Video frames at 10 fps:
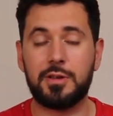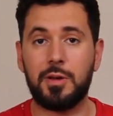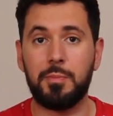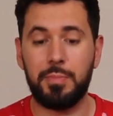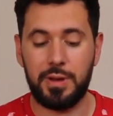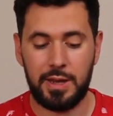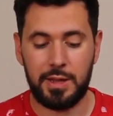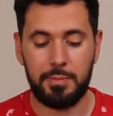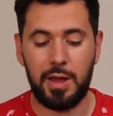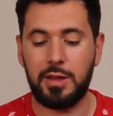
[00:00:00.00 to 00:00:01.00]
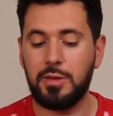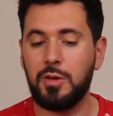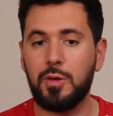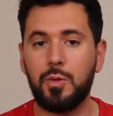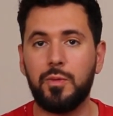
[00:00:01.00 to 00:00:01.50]
completing my
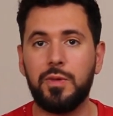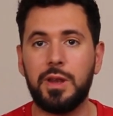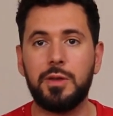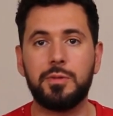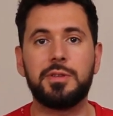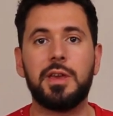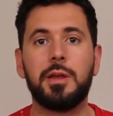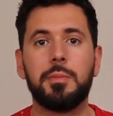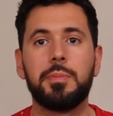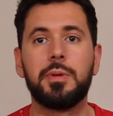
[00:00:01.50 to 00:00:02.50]
new video setup.